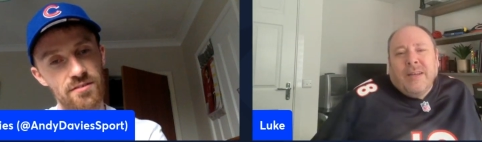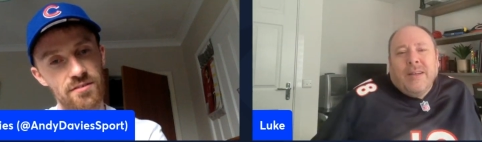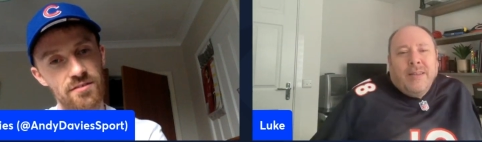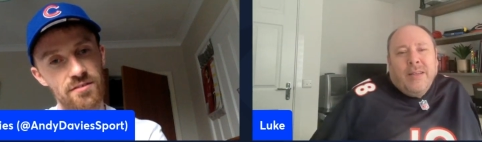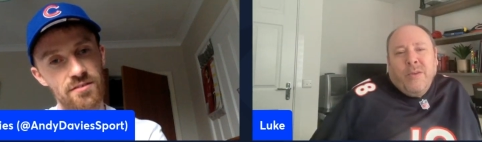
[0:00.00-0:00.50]

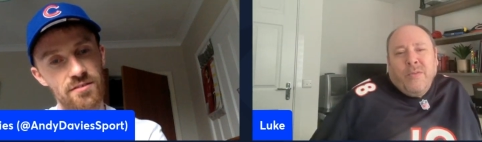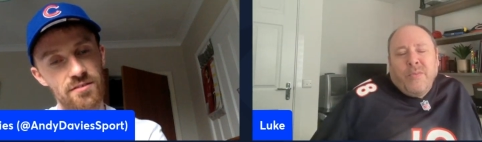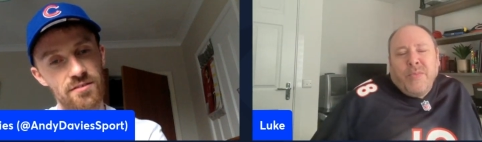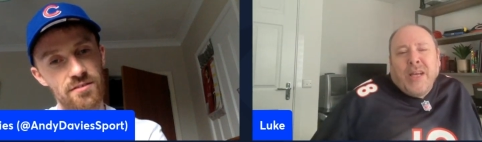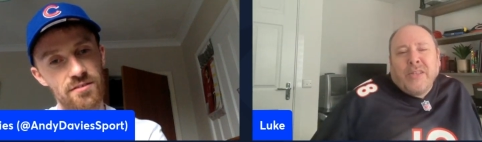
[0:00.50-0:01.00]
Speaker 1: you know,
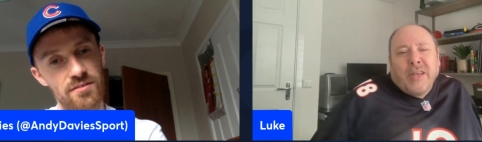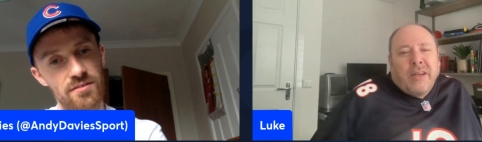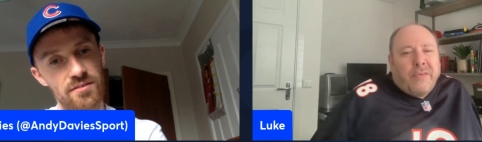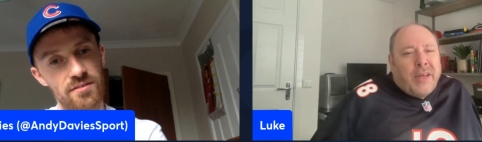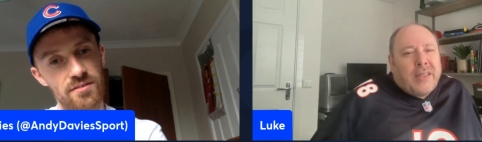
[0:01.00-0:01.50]
from that side
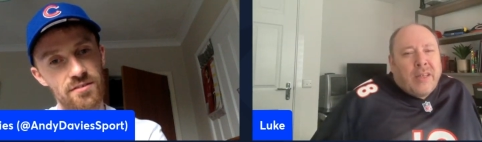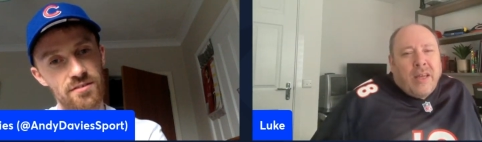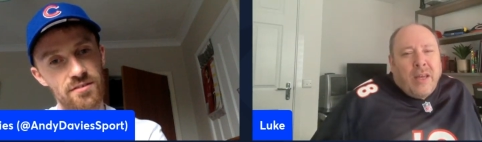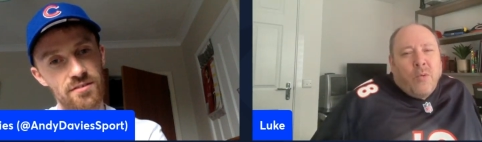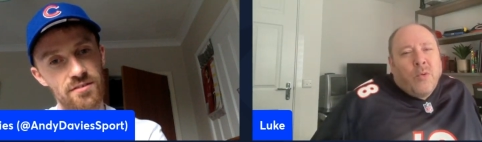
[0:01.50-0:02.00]
of things that
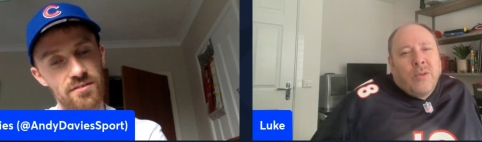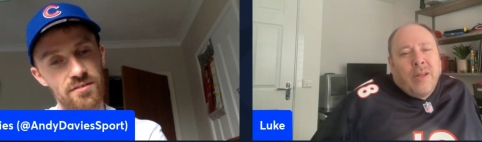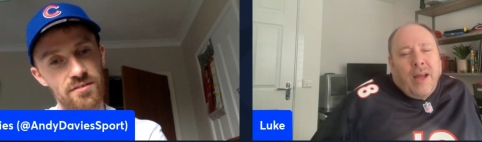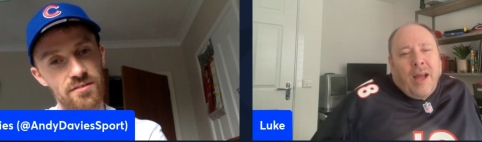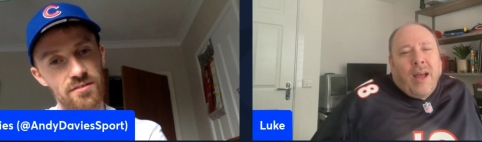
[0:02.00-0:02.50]
you know
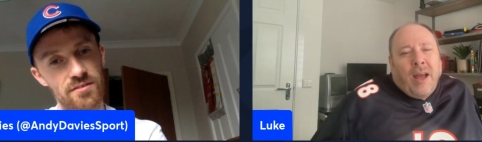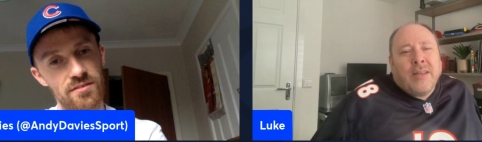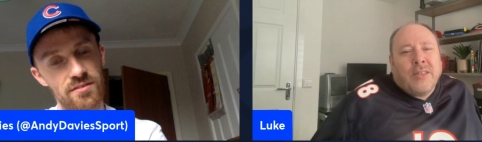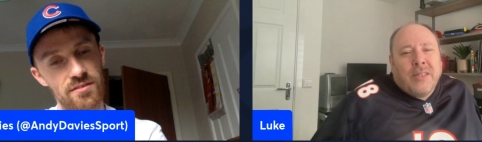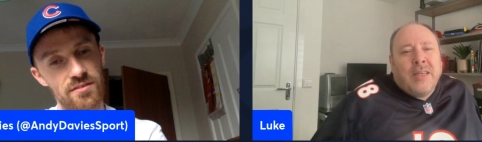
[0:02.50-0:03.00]
I, I
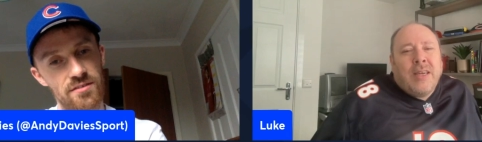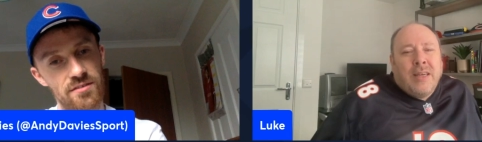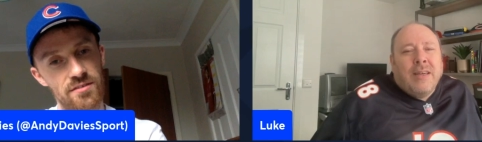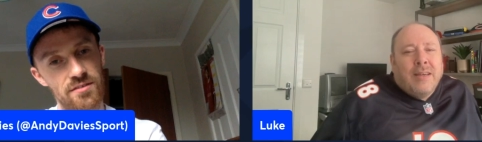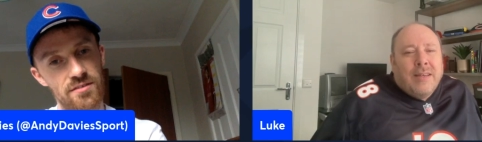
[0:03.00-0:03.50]
could see,
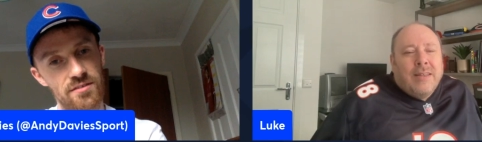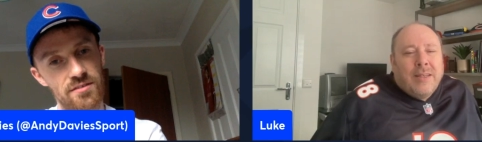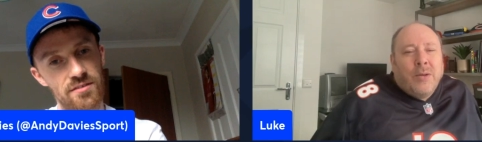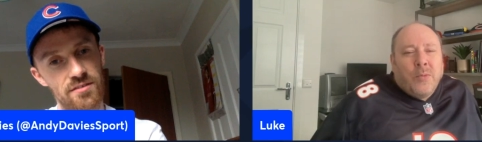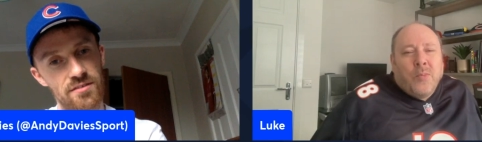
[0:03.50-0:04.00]

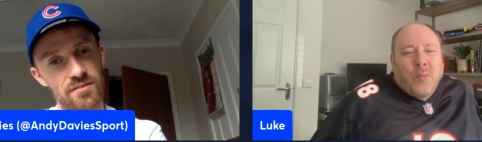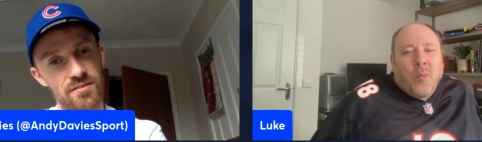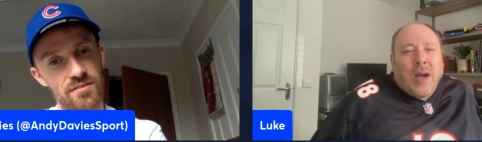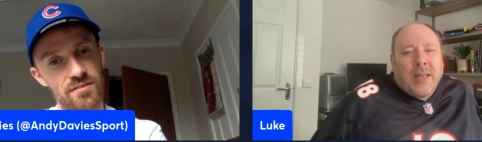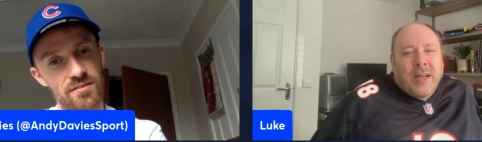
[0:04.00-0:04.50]
you know,
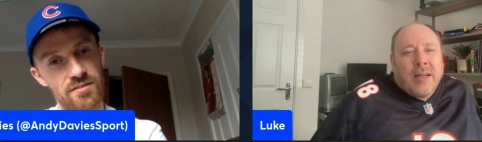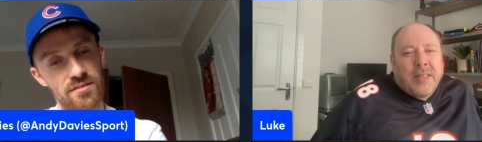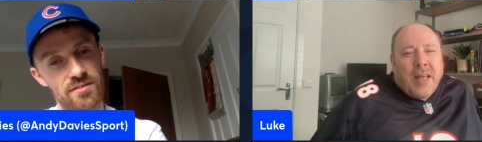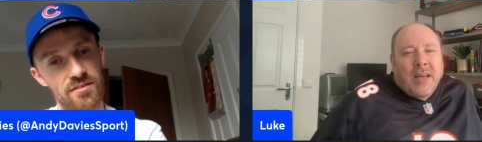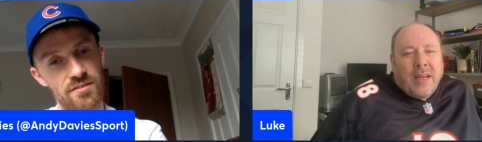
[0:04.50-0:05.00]
why there is
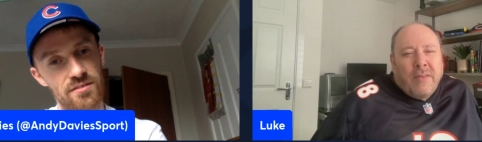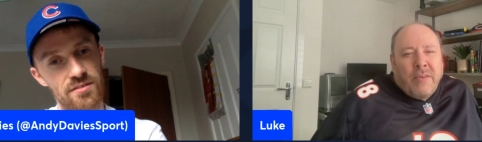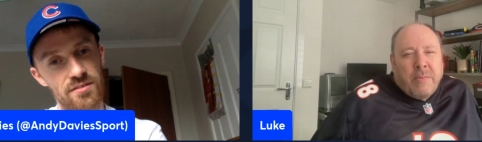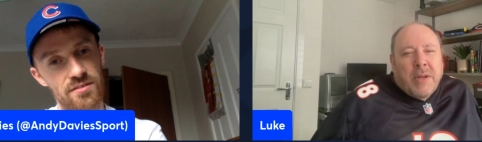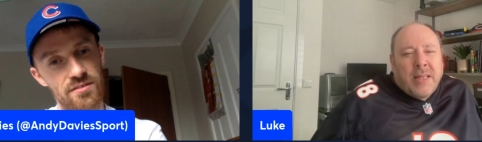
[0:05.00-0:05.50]
that kind of
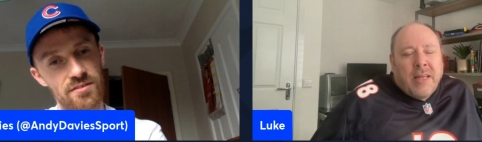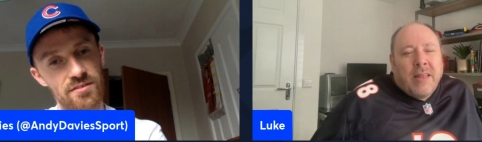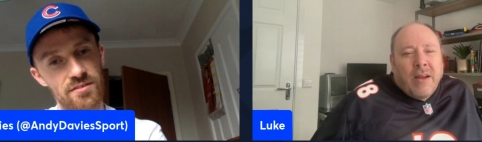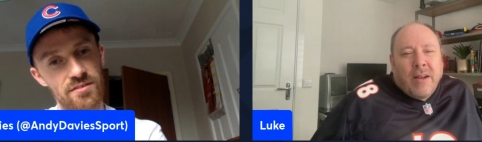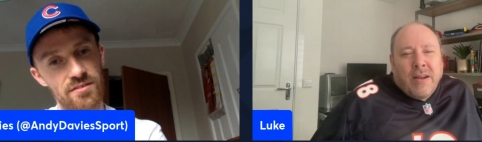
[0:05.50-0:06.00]
enmity
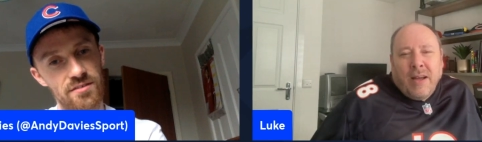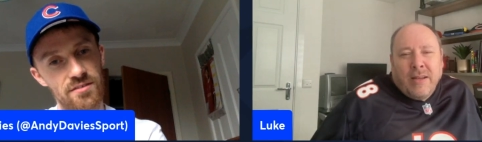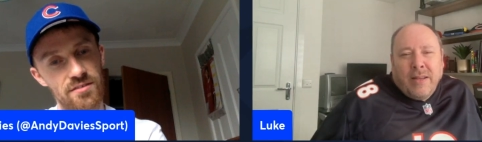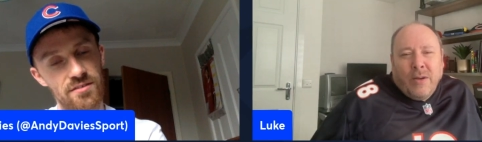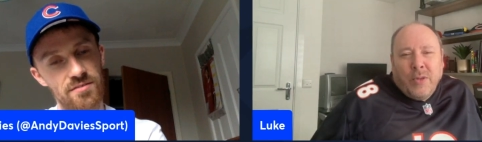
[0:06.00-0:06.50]
there, and
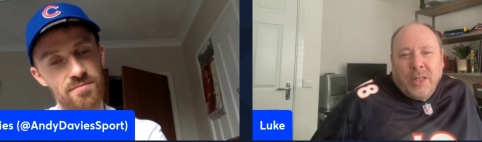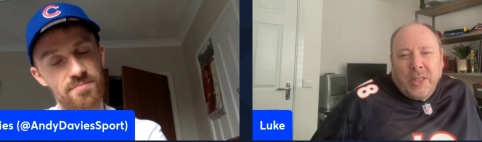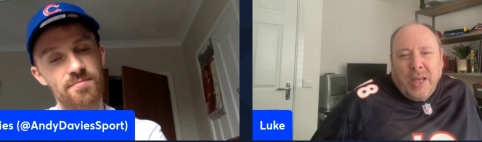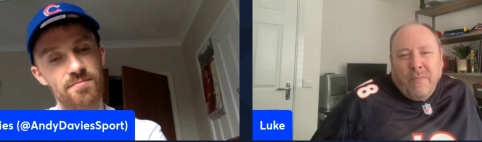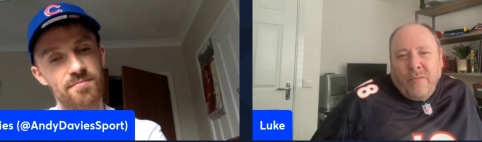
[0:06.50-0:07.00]
and you know the
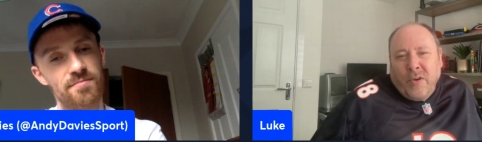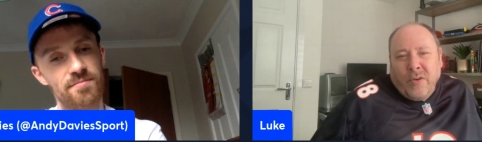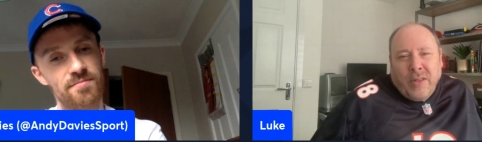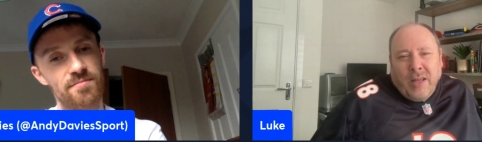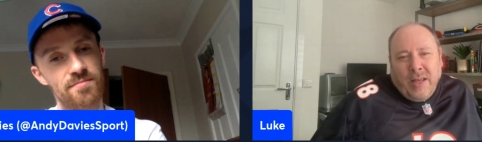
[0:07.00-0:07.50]
same
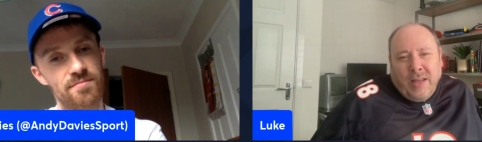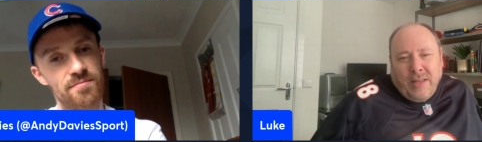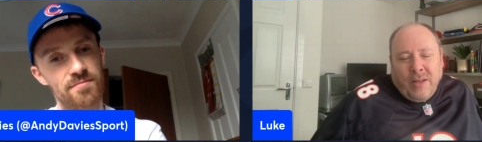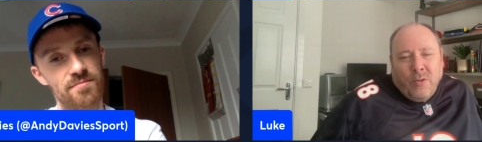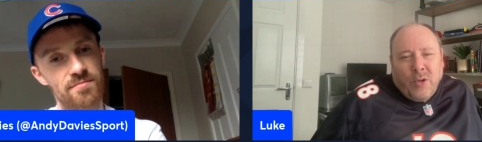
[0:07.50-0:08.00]
for the
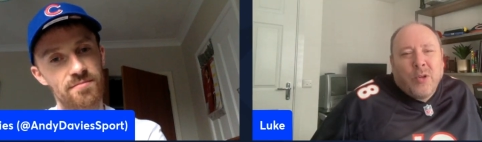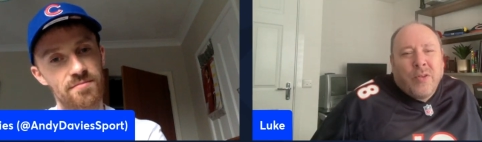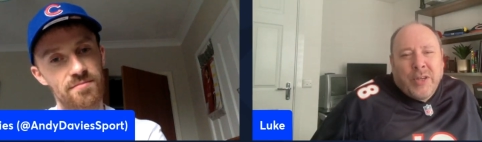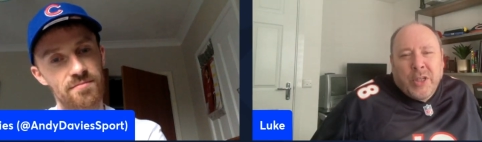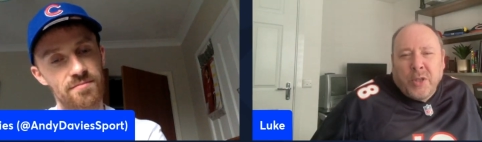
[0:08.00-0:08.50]
you know your
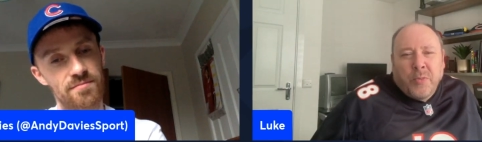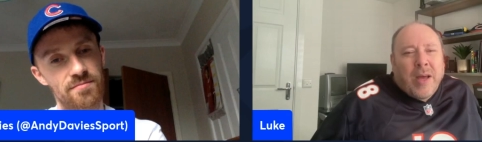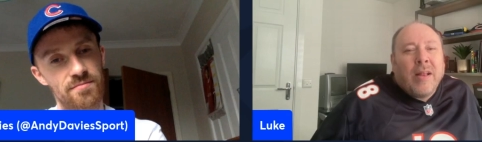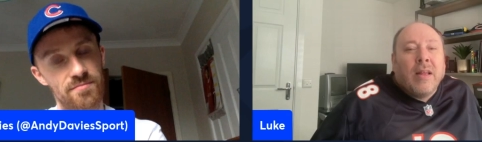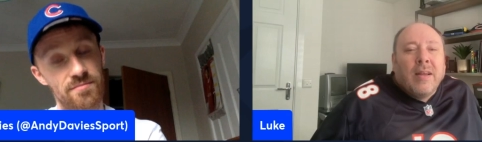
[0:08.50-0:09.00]
division as
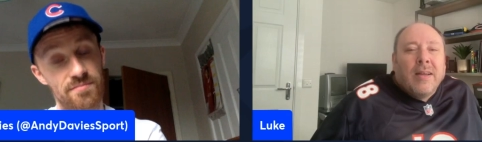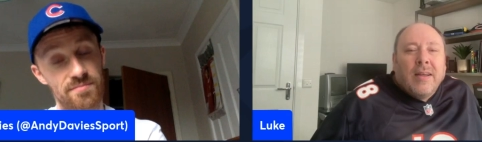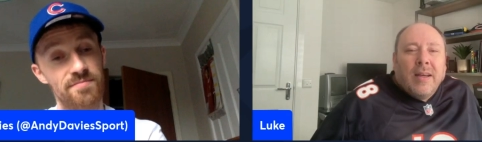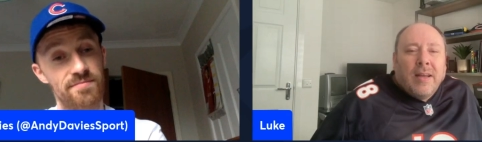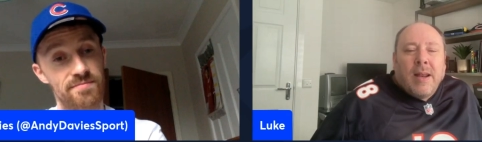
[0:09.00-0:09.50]
well.
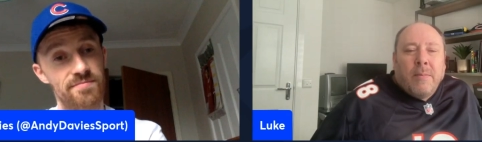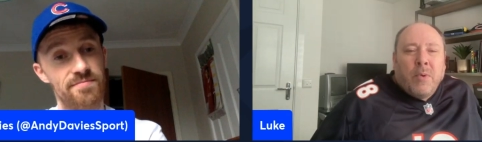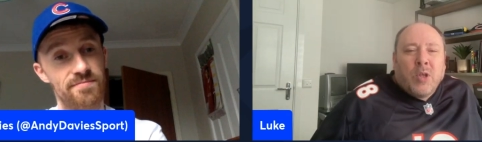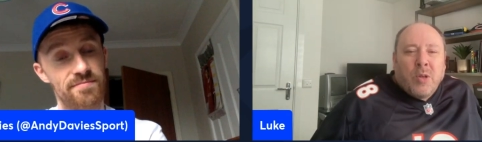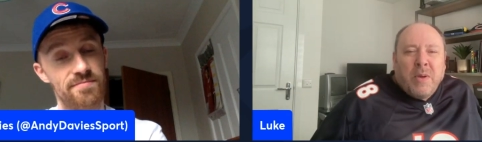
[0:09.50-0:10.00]
It, it
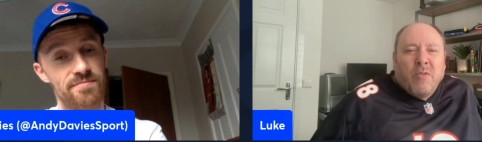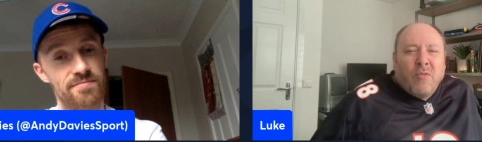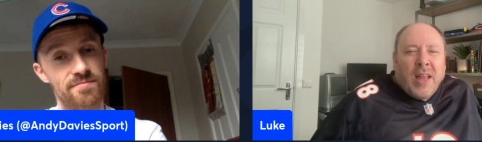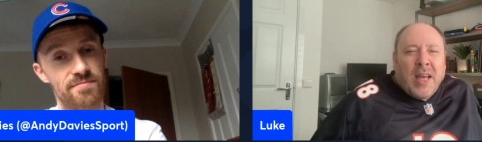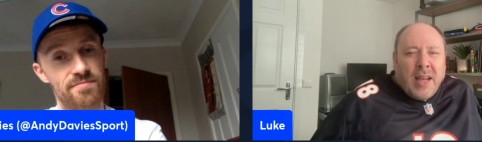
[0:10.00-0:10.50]
must have been
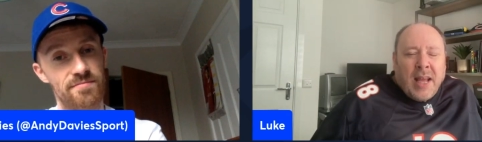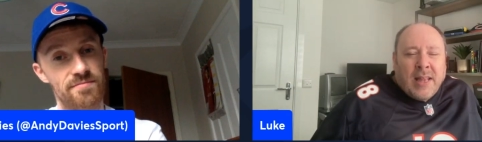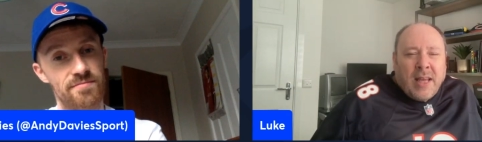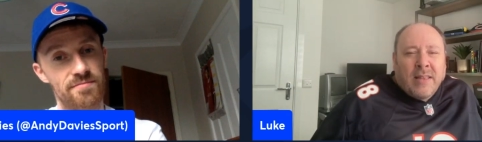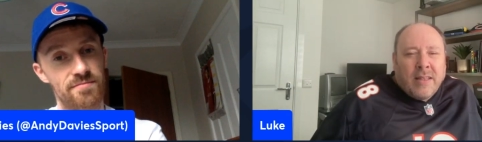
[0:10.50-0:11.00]
really
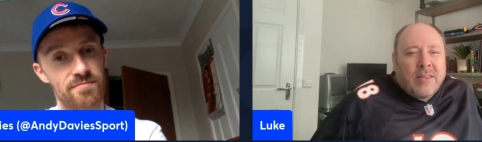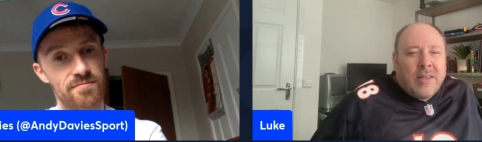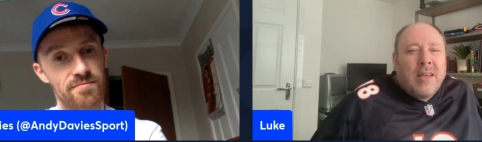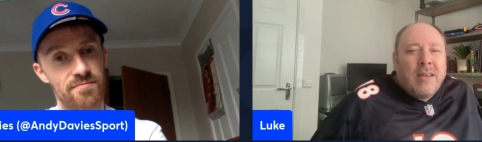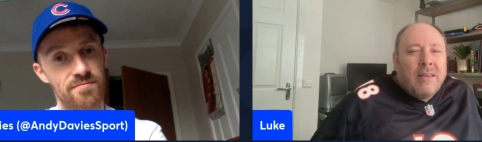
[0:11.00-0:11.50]
grating to
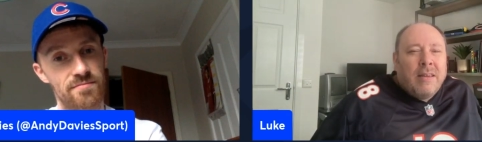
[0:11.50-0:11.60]
see you